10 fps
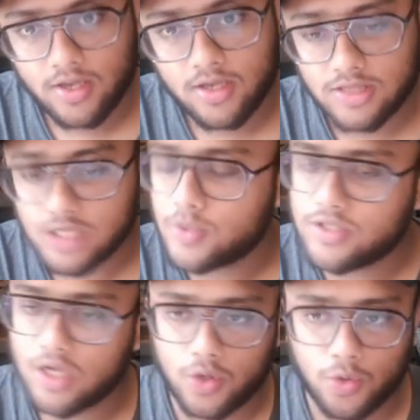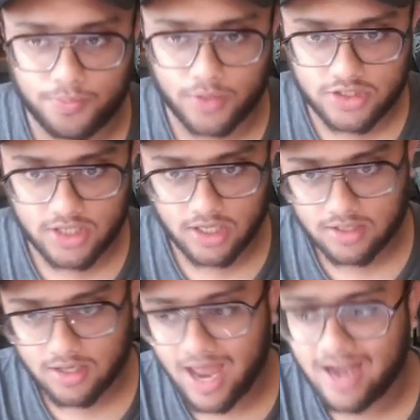This was a group project
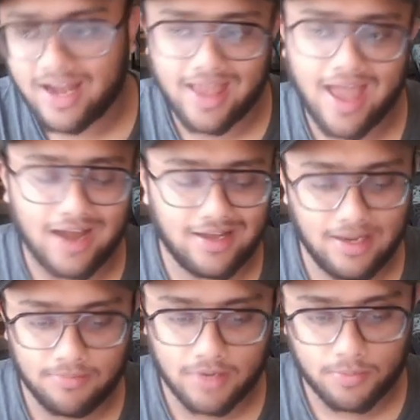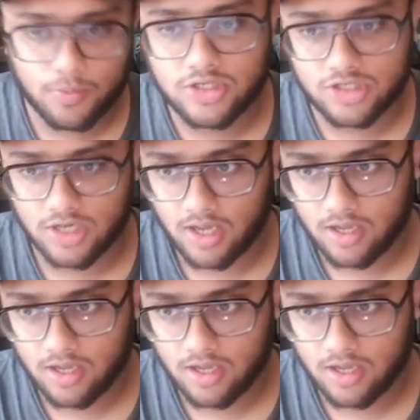and I had teamed up with Shreya.